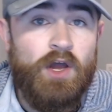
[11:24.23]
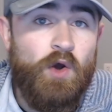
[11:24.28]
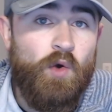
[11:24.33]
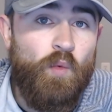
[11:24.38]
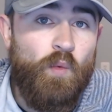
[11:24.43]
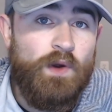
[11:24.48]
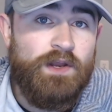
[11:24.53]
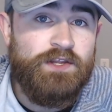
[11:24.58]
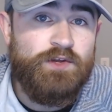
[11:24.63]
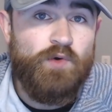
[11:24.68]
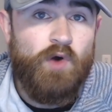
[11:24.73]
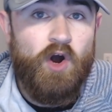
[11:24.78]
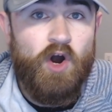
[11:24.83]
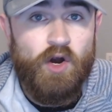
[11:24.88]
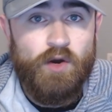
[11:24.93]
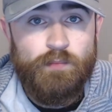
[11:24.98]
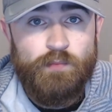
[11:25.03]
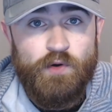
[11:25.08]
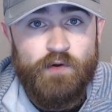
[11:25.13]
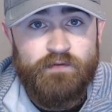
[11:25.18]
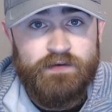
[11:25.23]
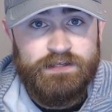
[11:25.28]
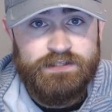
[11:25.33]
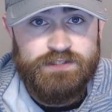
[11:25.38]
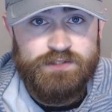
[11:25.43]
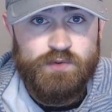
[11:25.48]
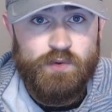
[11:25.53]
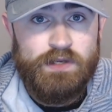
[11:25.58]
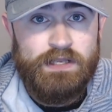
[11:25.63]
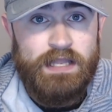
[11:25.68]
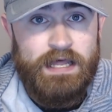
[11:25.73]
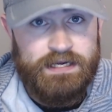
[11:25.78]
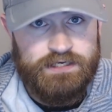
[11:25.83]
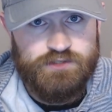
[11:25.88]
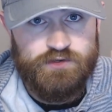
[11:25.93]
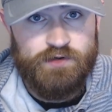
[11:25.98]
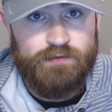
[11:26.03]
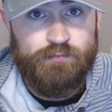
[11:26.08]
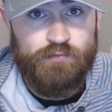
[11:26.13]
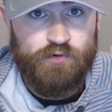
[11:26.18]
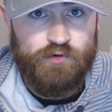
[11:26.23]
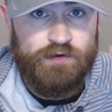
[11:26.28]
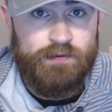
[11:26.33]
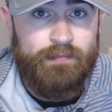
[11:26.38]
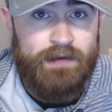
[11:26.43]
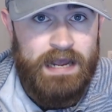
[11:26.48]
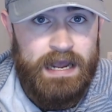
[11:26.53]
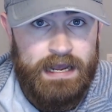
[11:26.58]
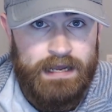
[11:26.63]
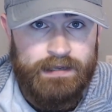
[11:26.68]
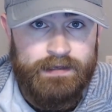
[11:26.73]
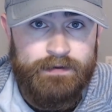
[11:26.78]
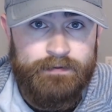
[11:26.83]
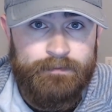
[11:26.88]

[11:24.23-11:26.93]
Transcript: when you are moving to electric brew in a bag.